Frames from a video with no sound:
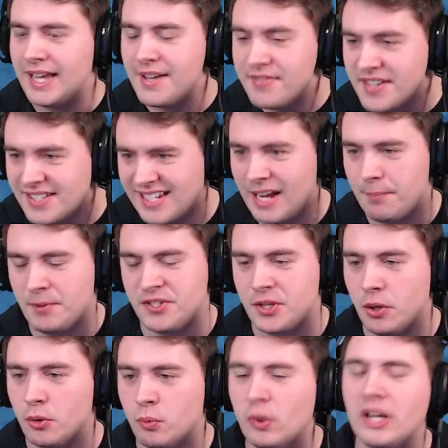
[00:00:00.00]
in this
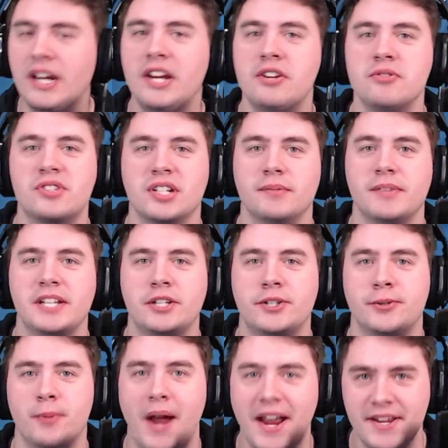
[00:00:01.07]
episode, we're gonna do something
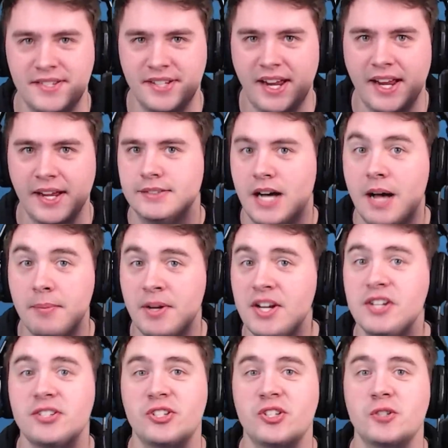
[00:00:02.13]
crazy. I'm
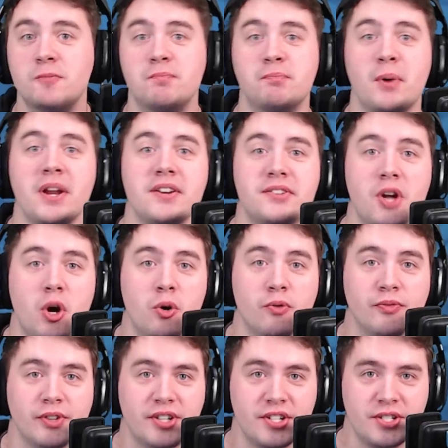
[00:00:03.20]
gonna sprint
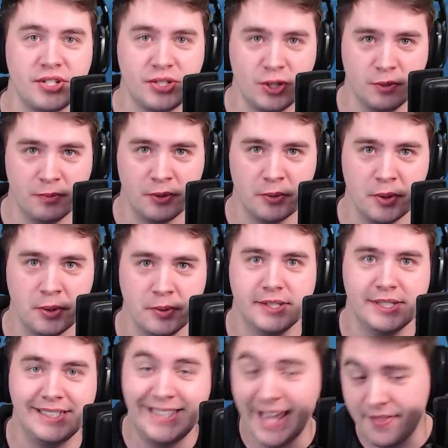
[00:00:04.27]
over to Sumeru,
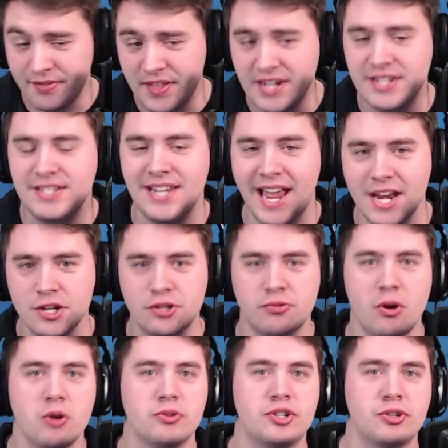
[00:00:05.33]
get the
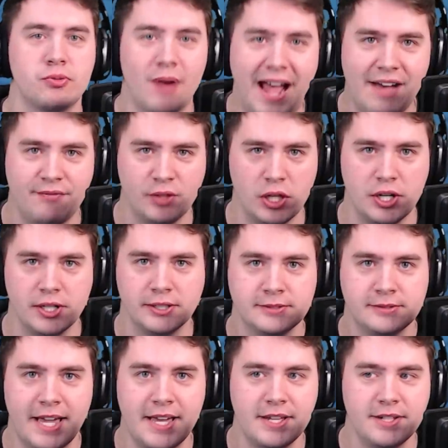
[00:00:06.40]
Dendro Traveler,
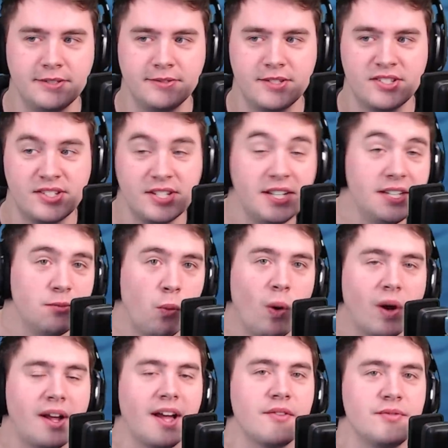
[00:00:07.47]
and see
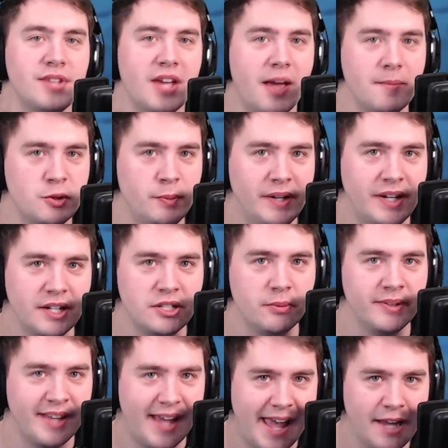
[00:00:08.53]
what kind of damage we can do
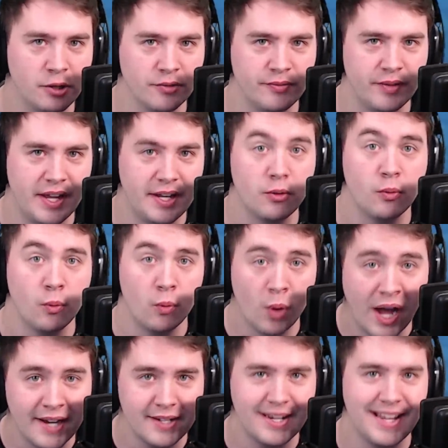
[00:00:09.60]
with Aggravate right